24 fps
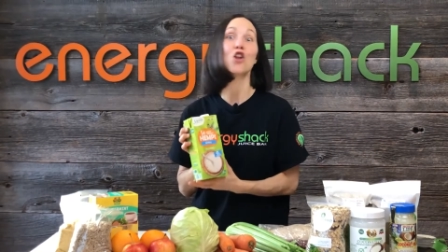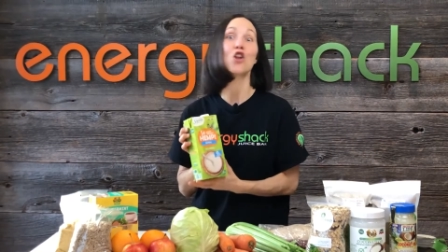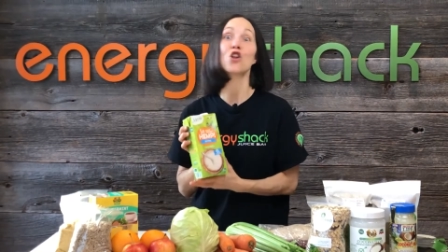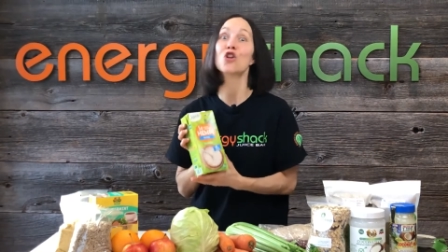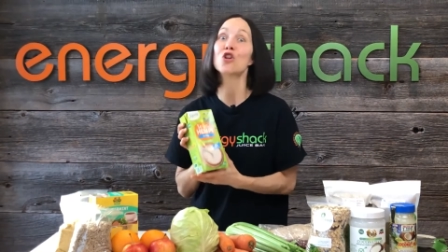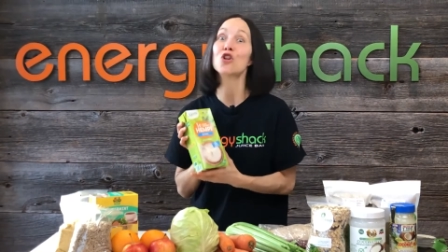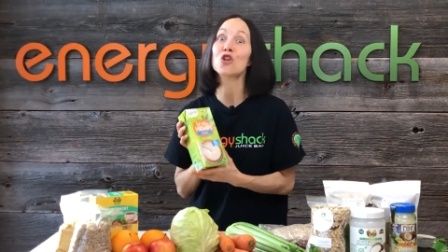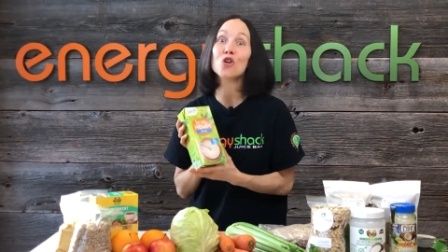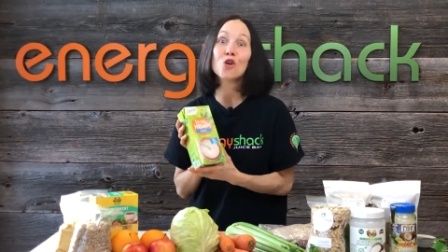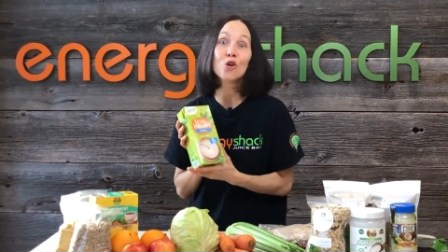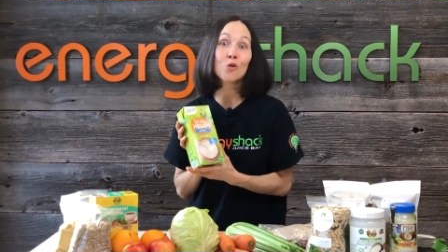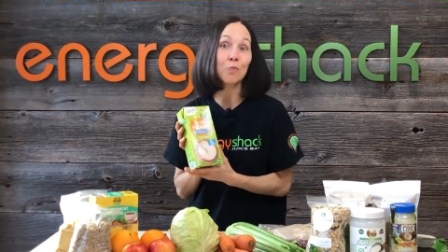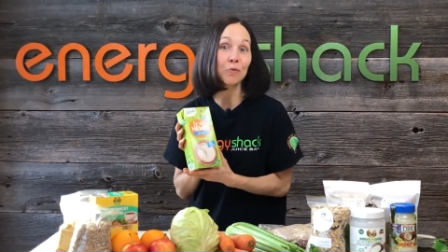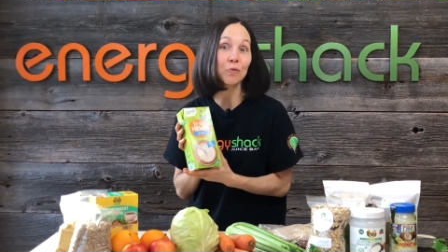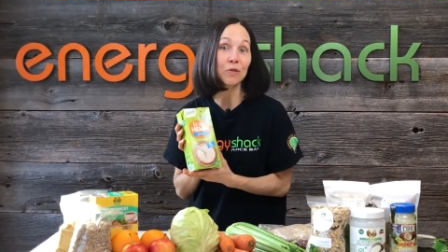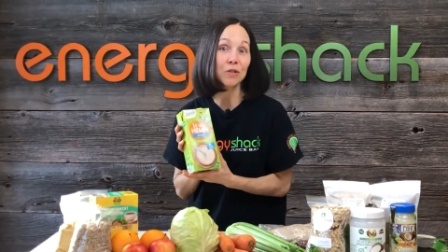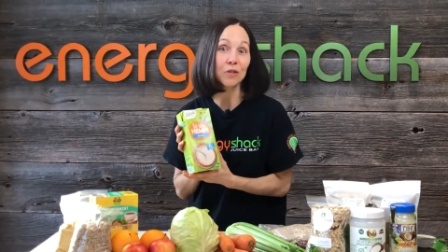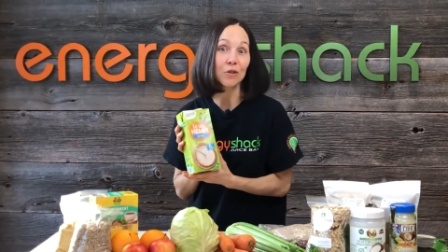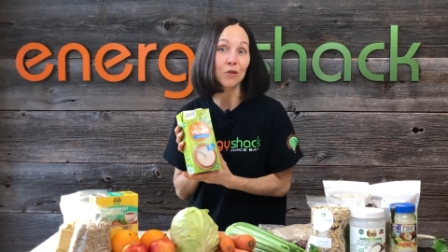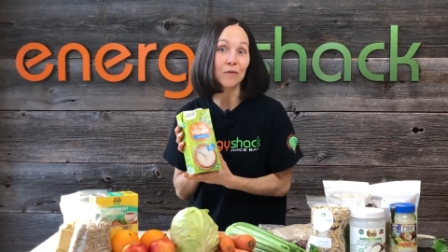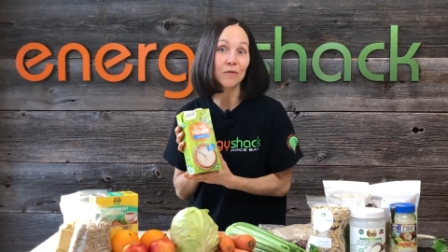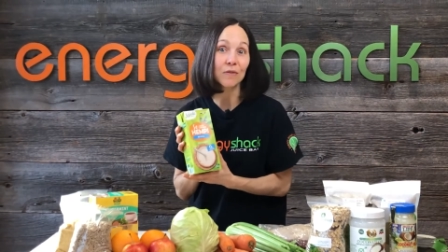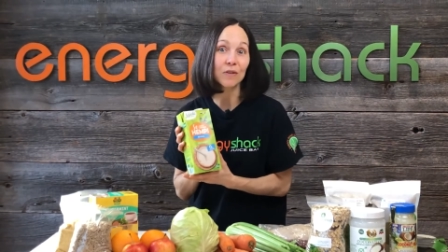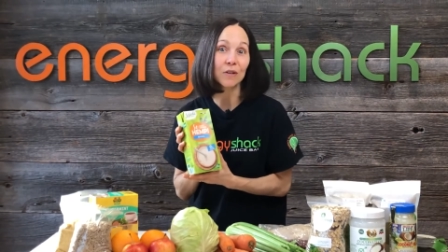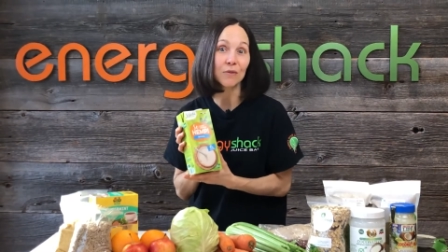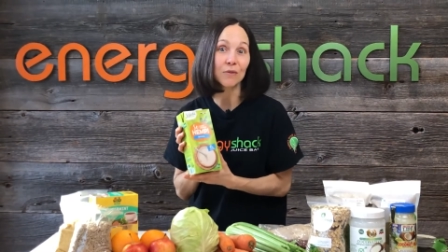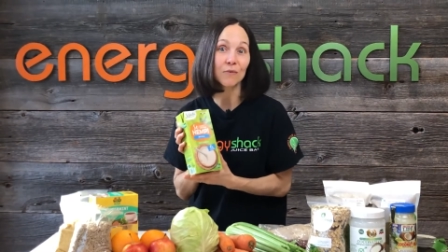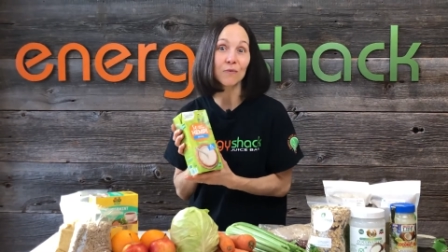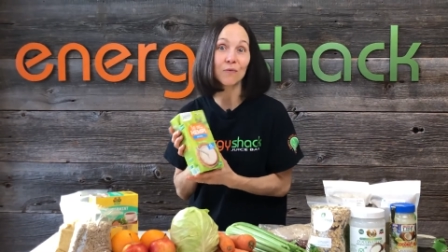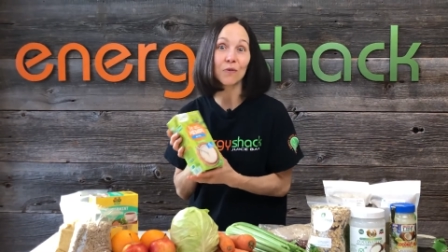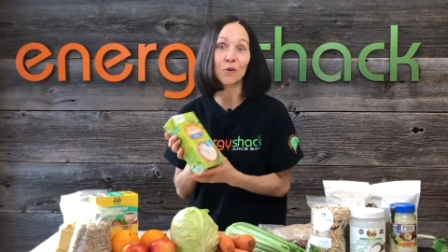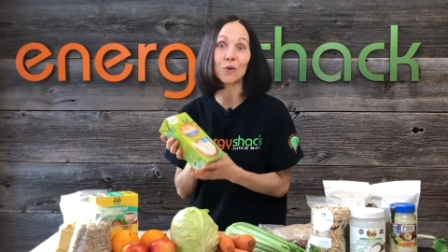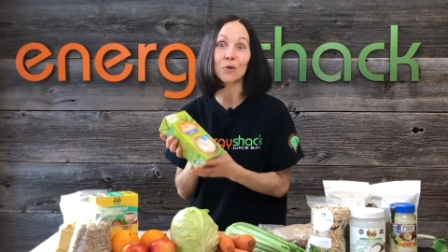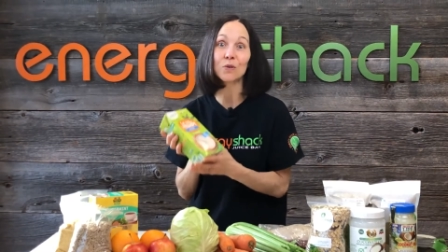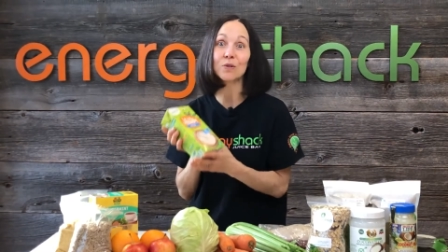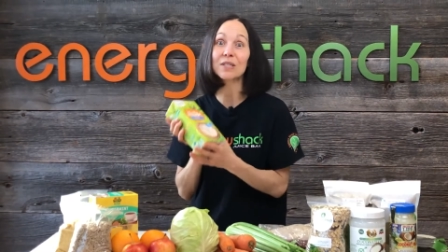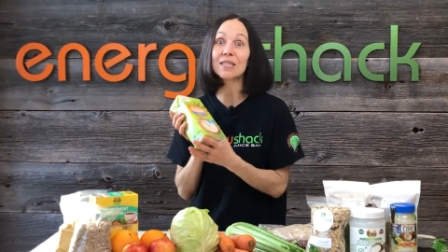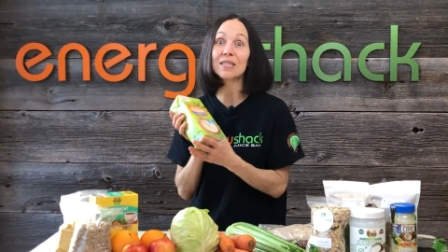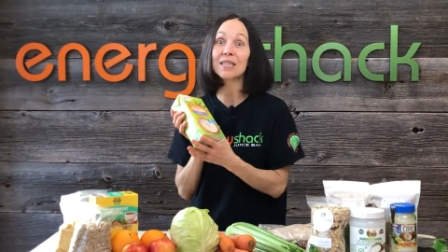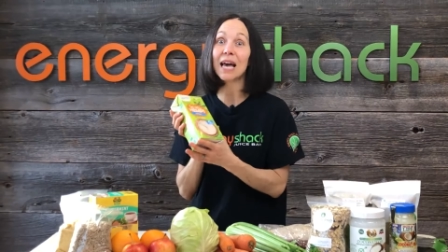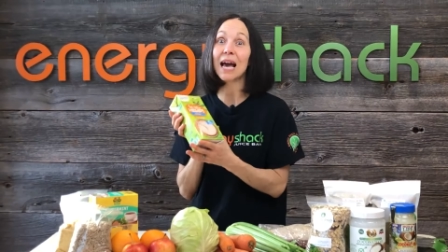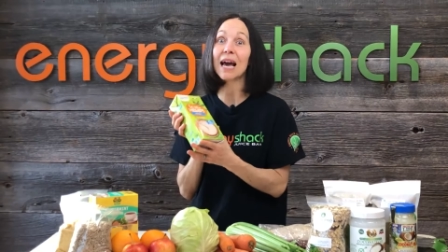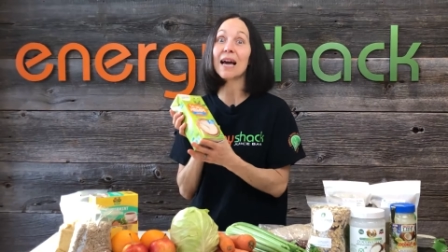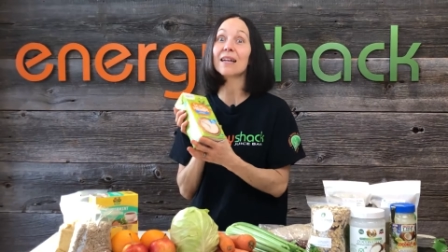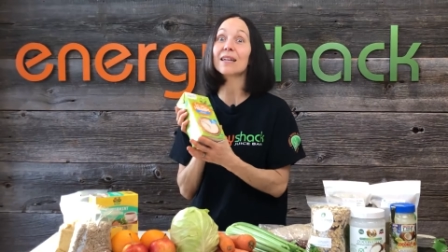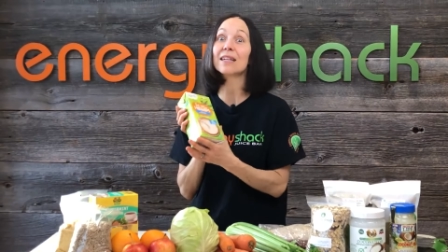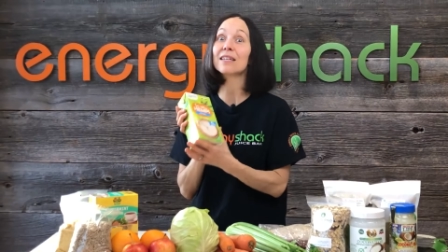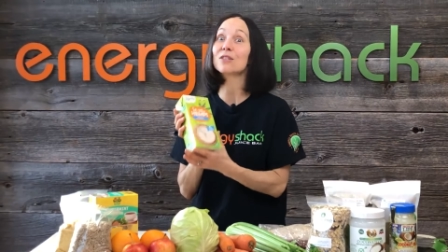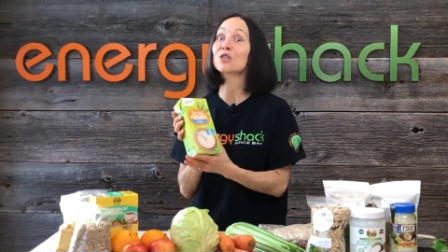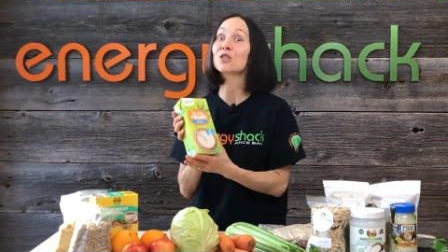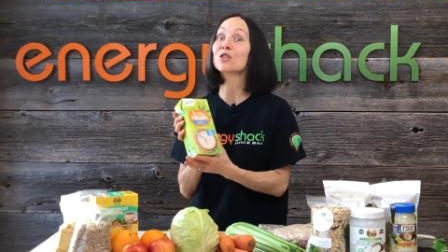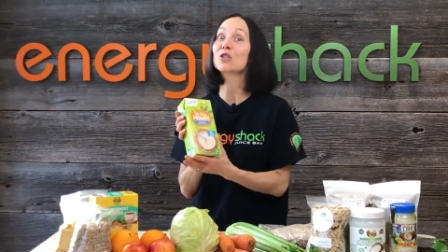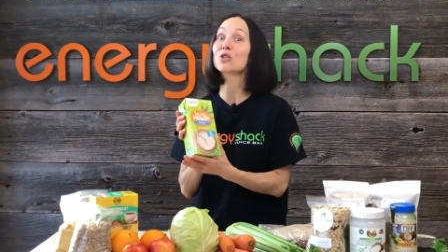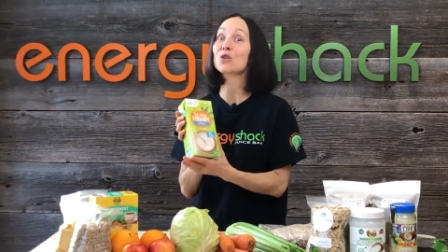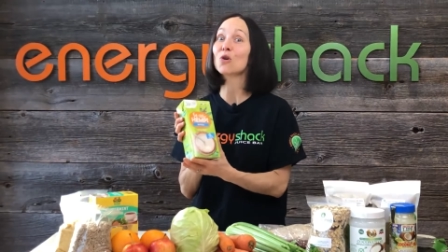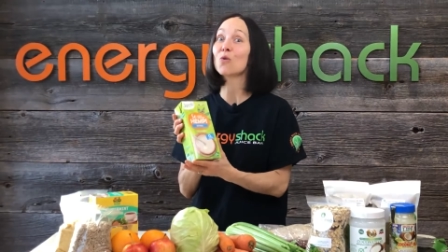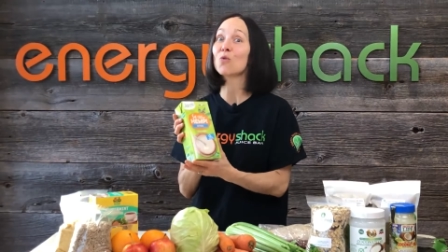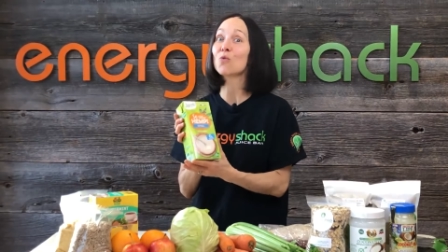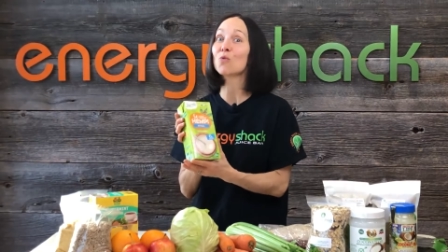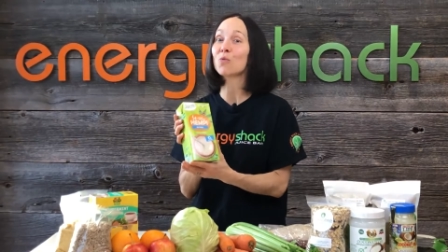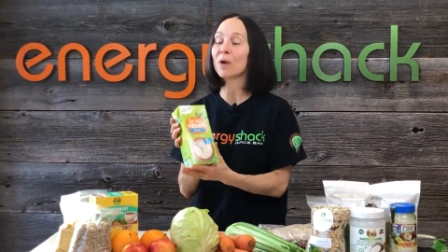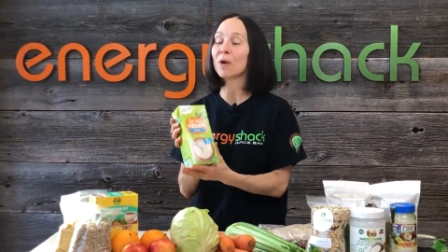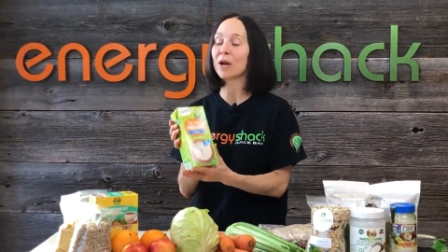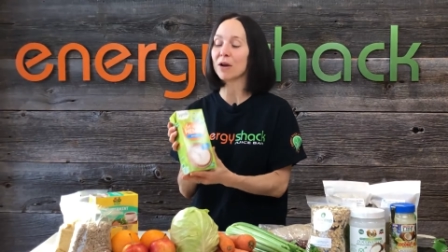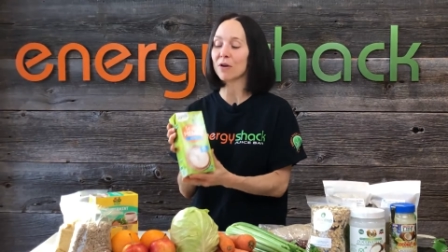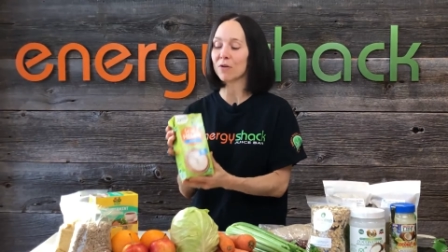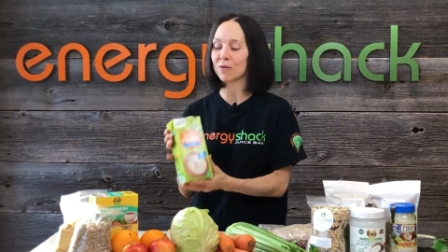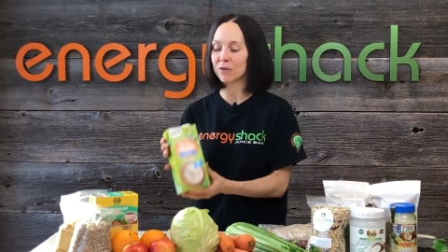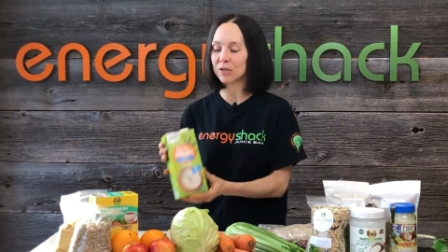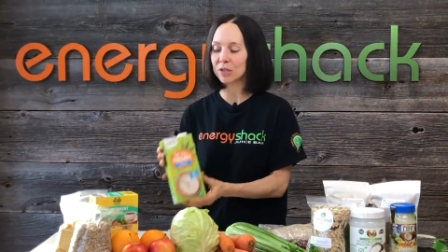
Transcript: No preservative, folks. That is so rare.